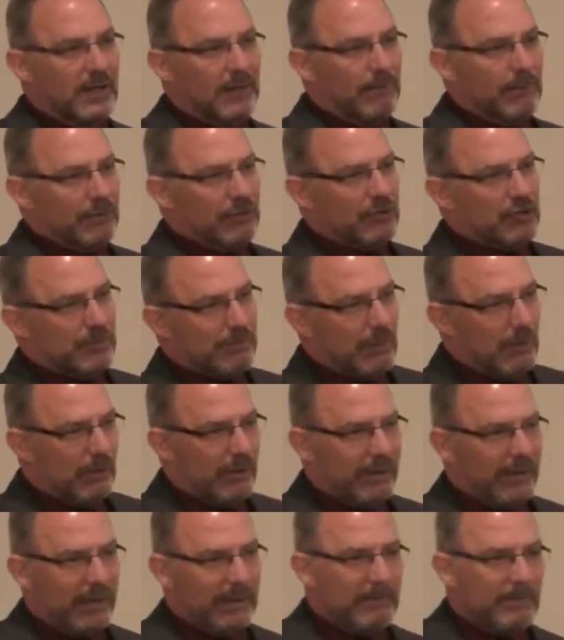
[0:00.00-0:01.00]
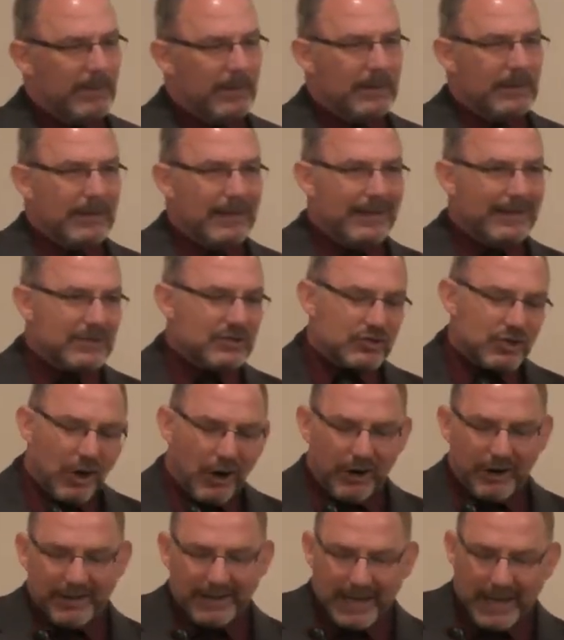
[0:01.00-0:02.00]
But this morning, uh,
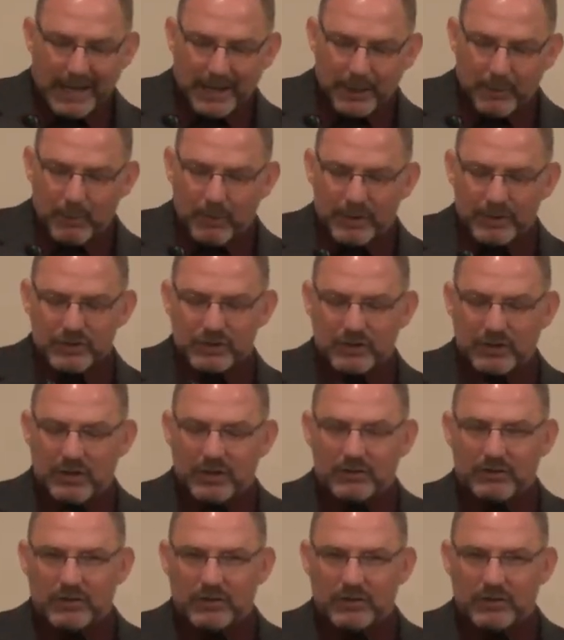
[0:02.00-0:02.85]
starting out, I want us to,